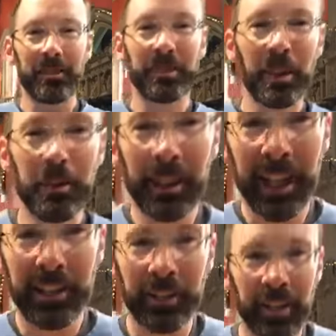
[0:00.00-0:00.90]
So
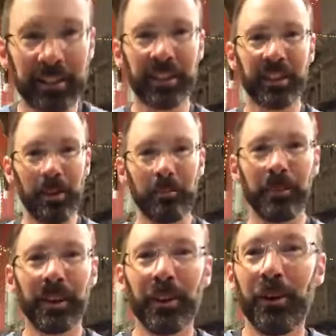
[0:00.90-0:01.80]
glad you guys could come
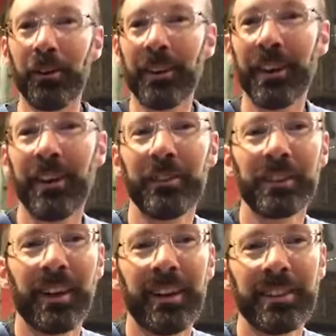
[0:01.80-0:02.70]
along
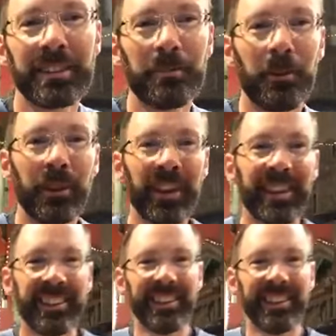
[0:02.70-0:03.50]
online this morning.